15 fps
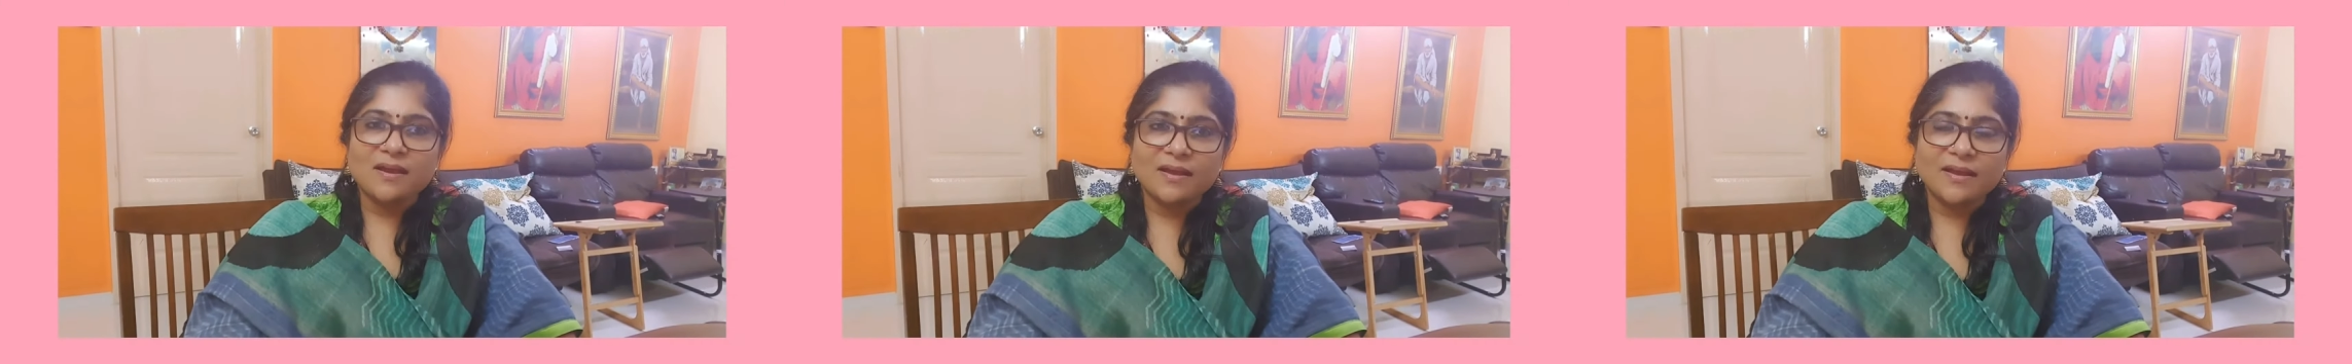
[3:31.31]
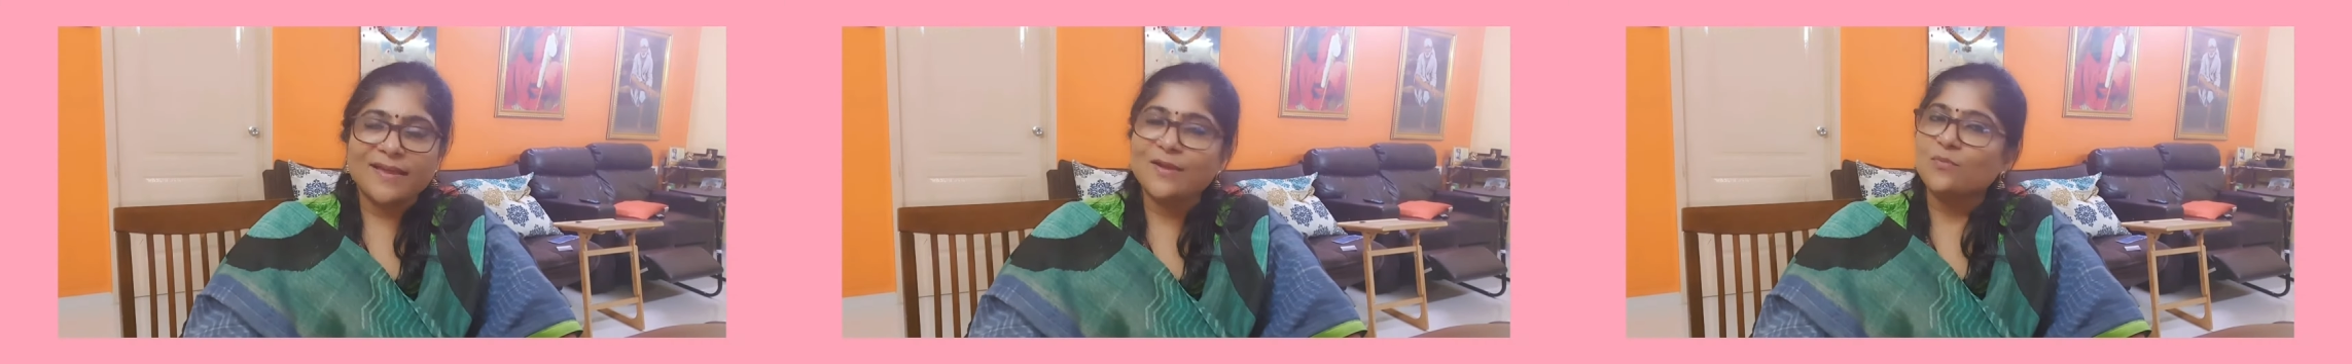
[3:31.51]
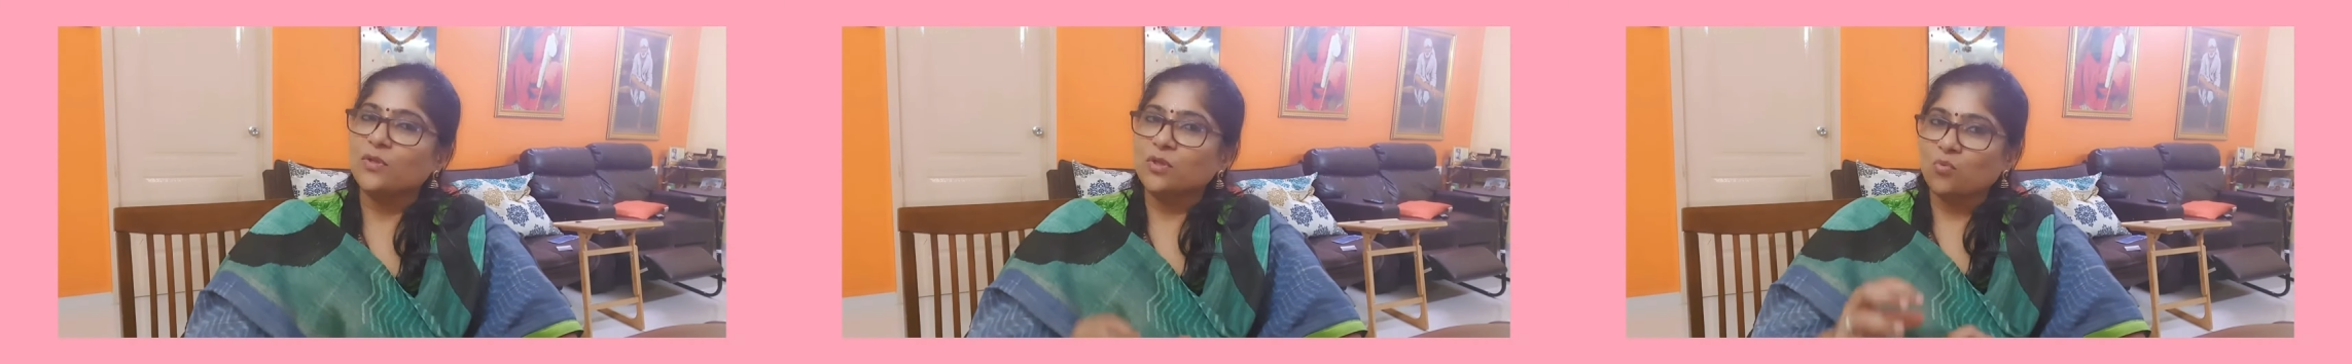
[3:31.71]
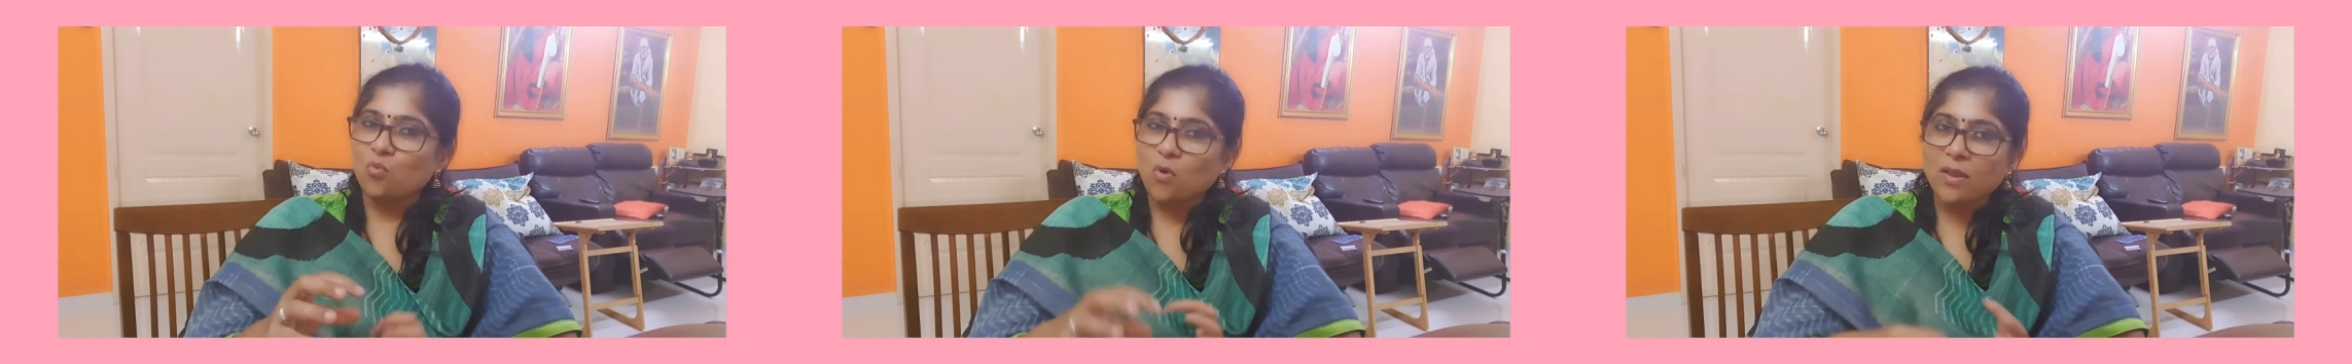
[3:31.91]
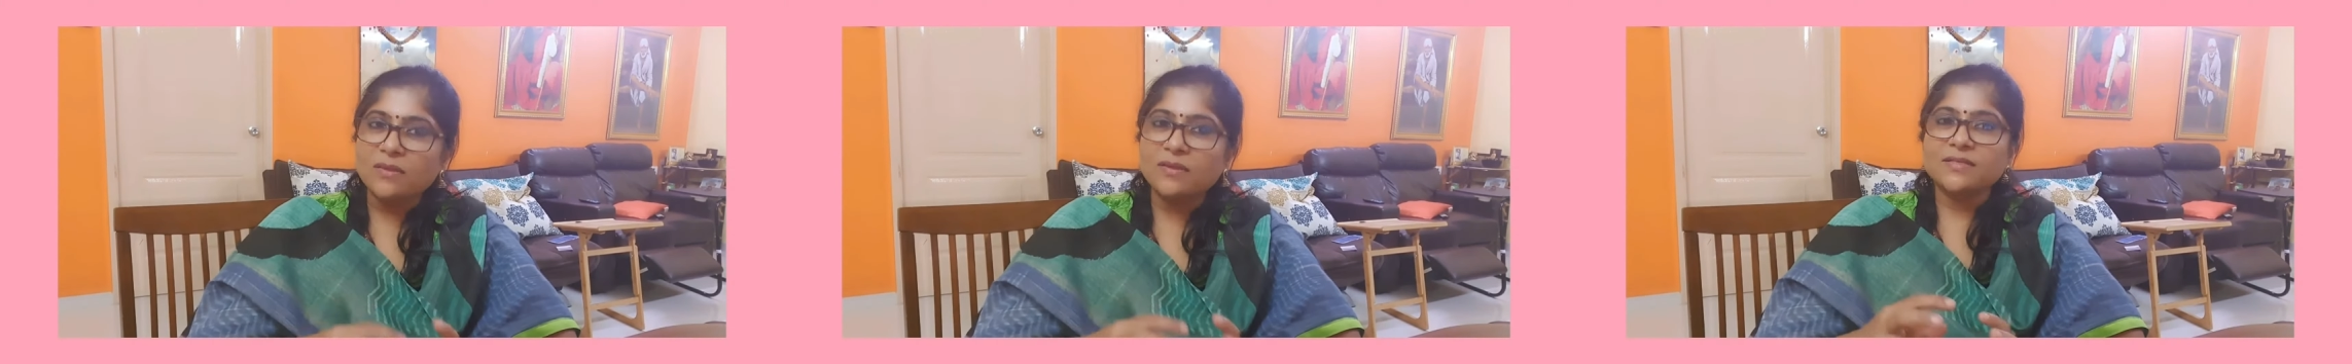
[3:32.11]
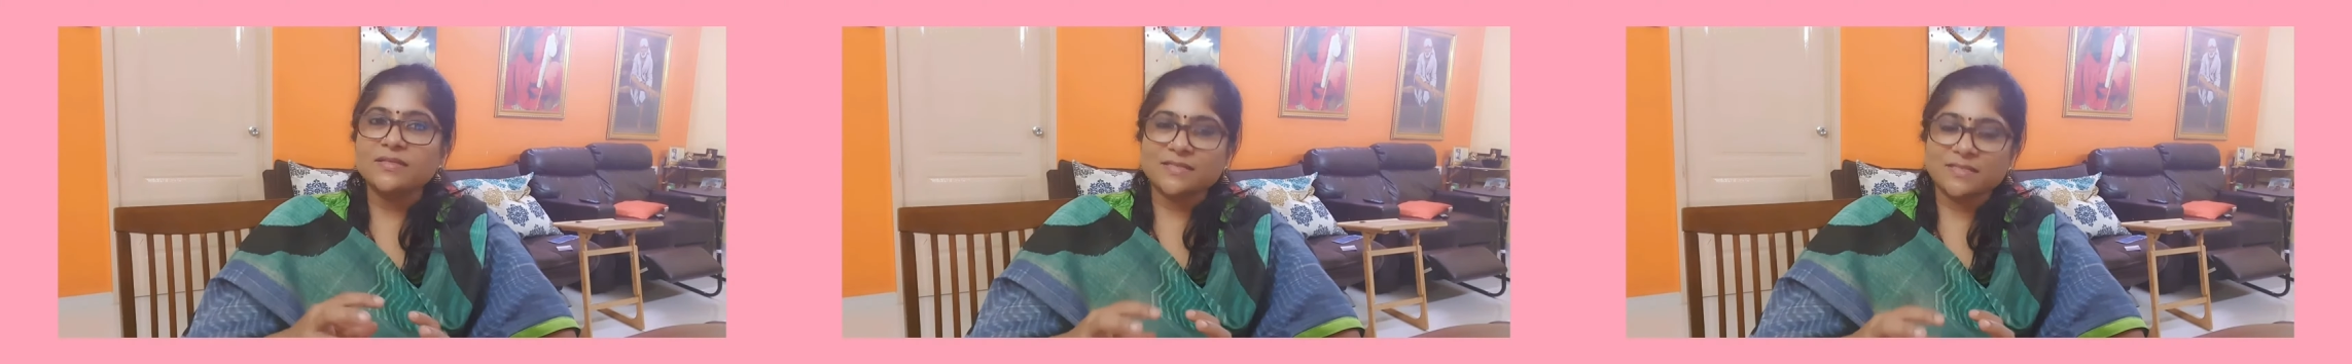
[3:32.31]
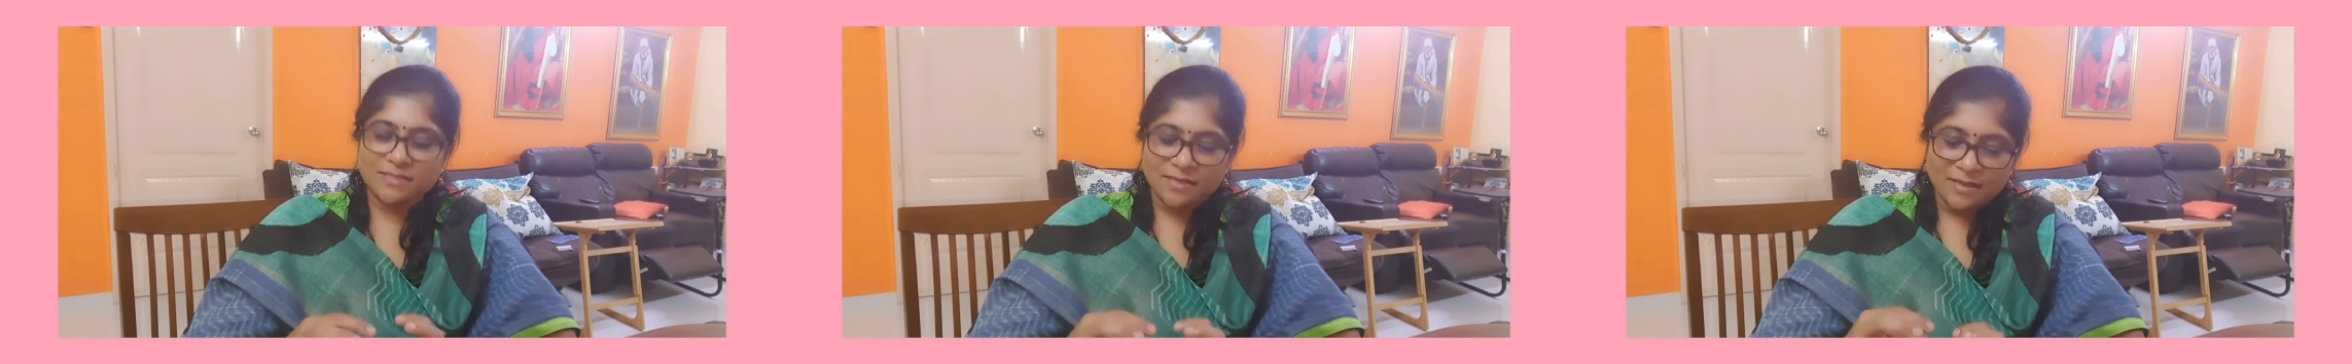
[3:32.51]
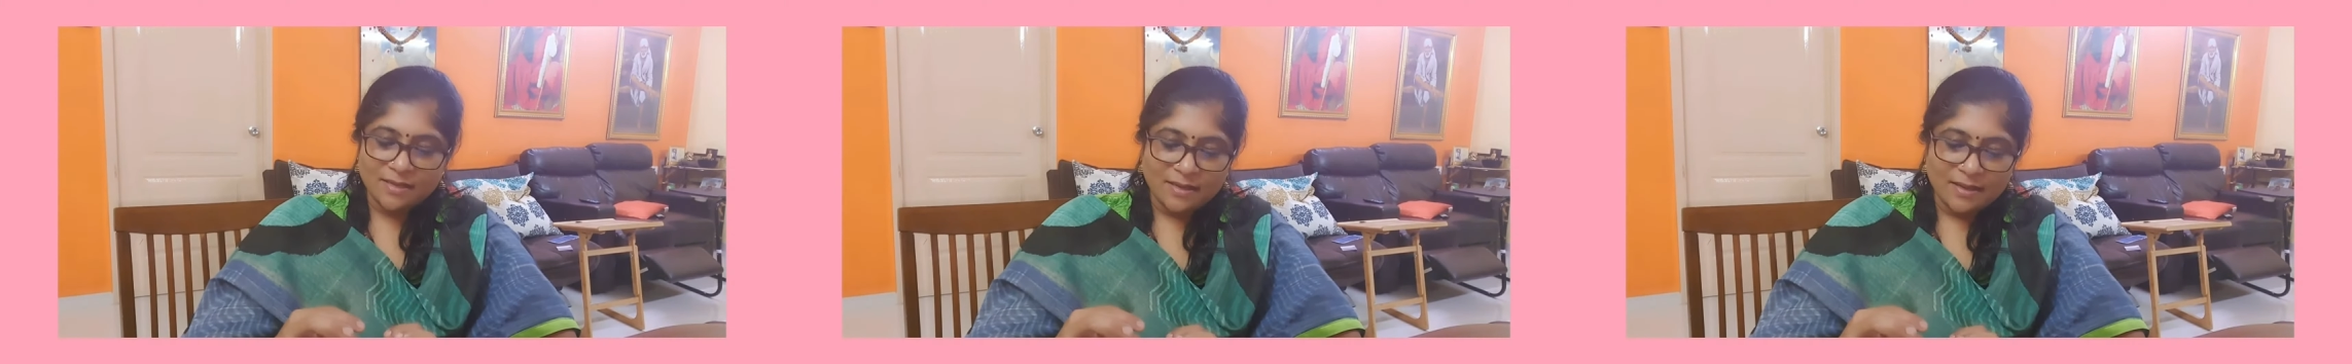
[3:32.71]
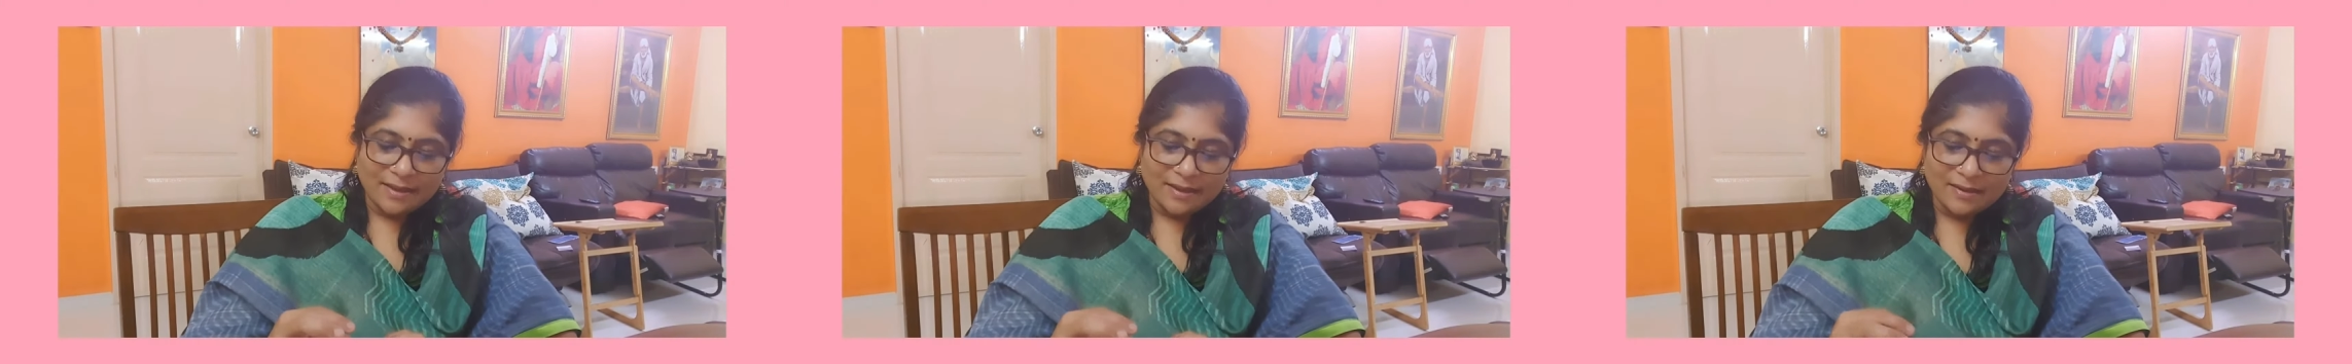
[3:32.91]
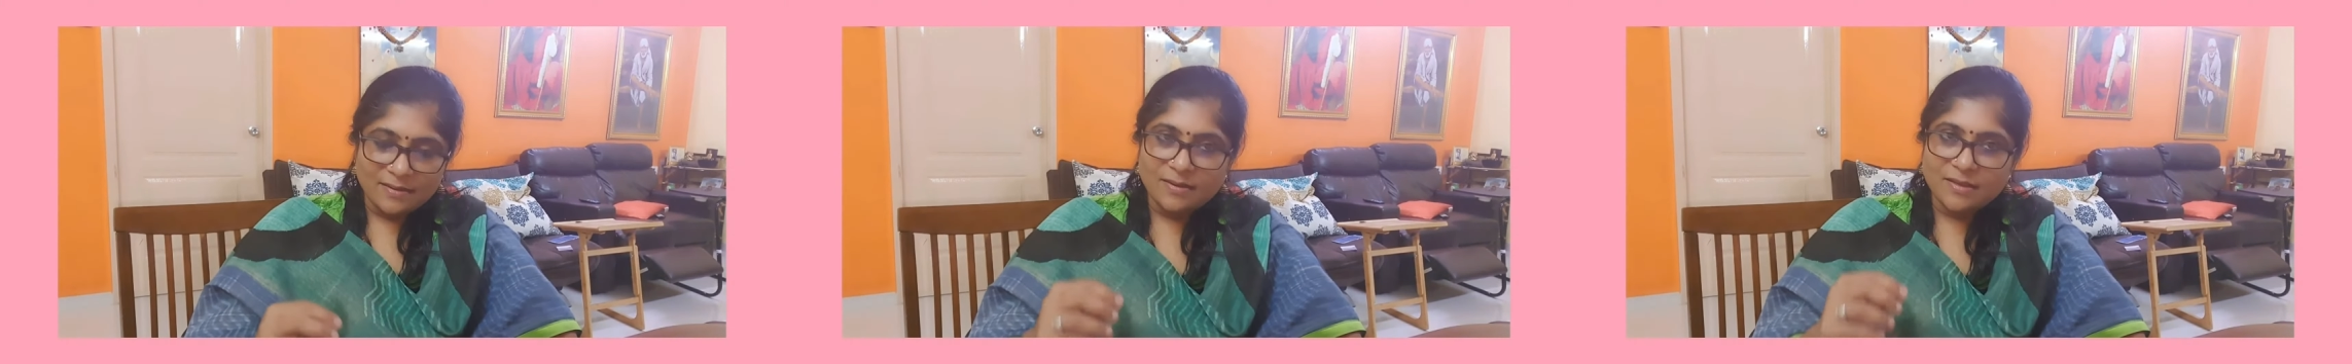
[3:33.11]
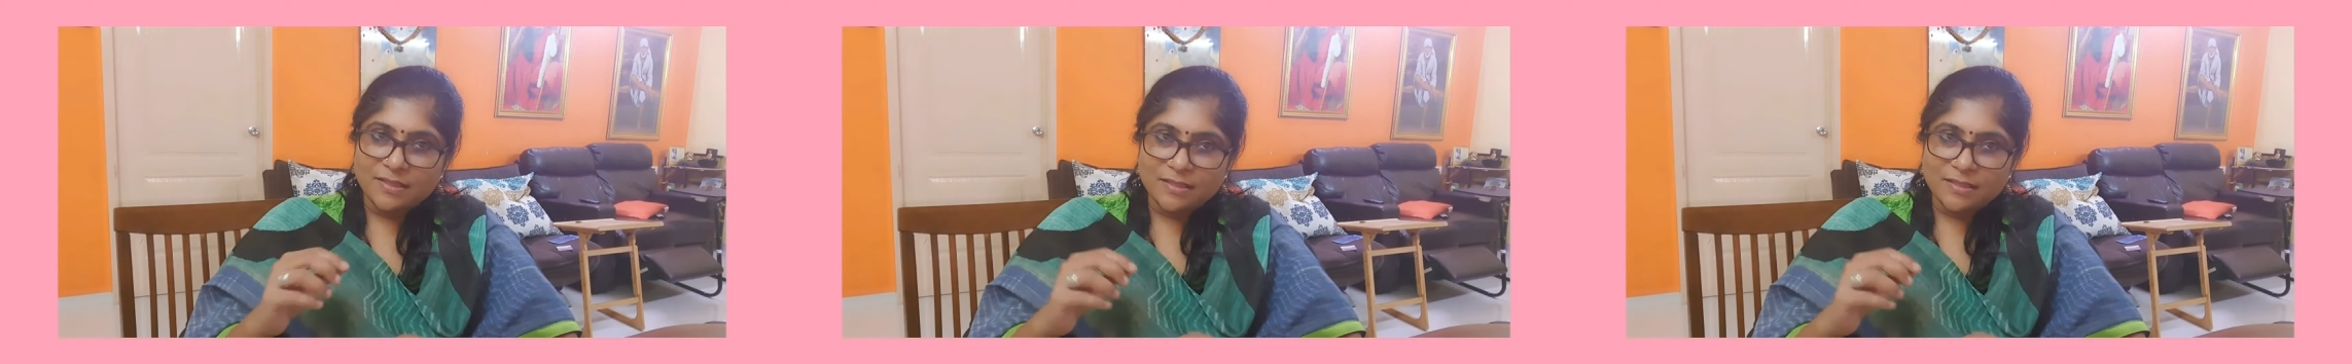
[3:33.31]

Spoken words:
cake with walnuts, and